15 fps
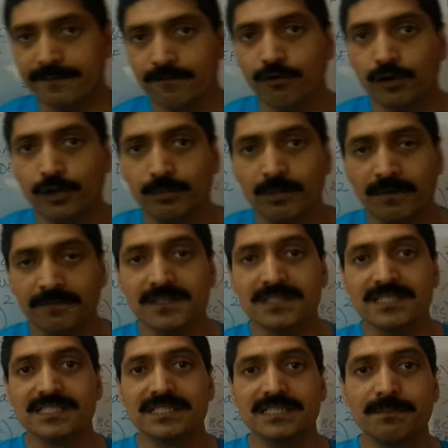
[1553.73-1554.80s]
and the volume of the
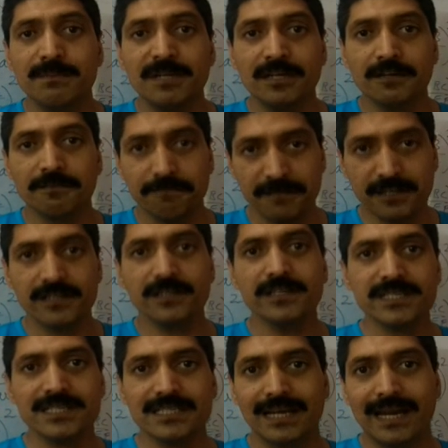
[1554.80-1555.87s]
similar
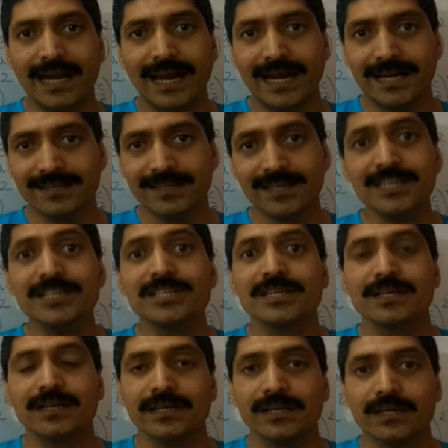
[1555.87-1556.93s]
figures and
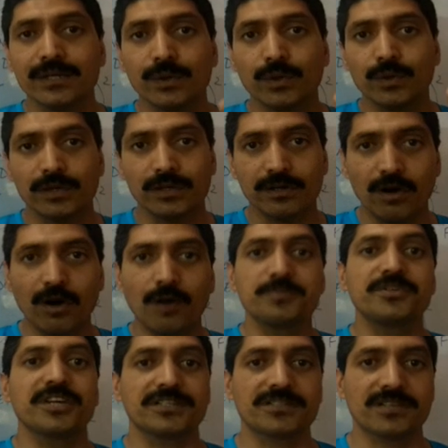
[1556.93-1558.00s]
your
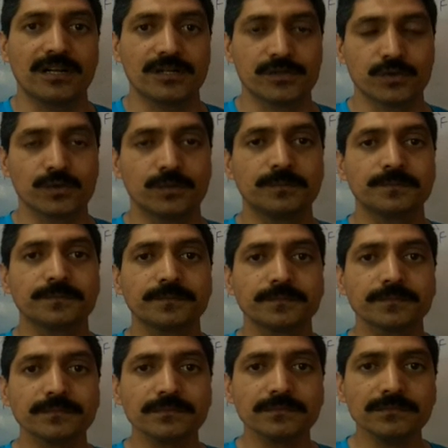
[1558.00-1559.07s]
objects also.
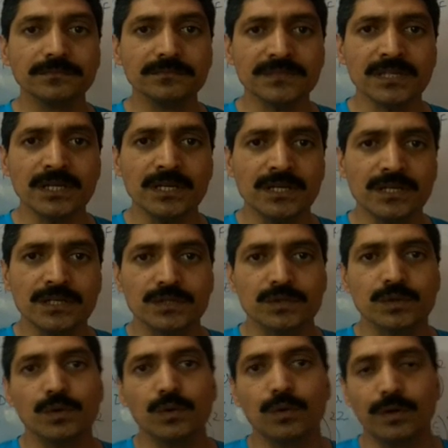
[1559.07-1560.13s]

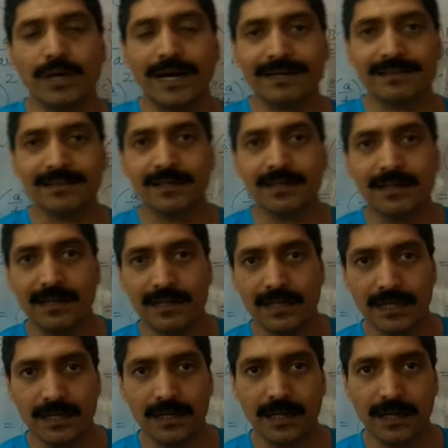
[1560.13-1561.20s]
So at the
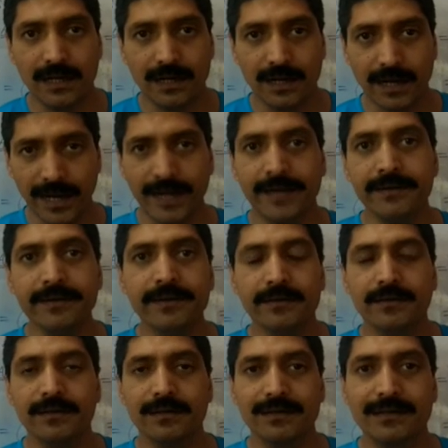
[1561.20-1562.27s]
end,